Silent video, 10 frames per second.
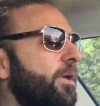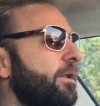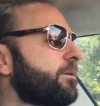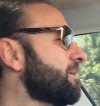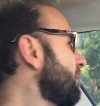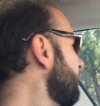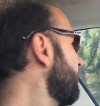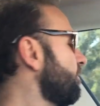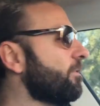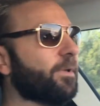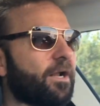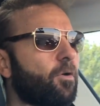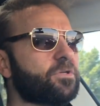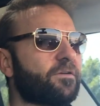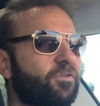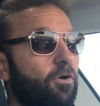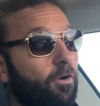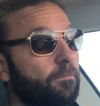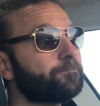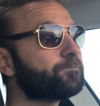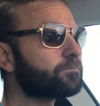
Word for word: bet because for three bet, I always have to call.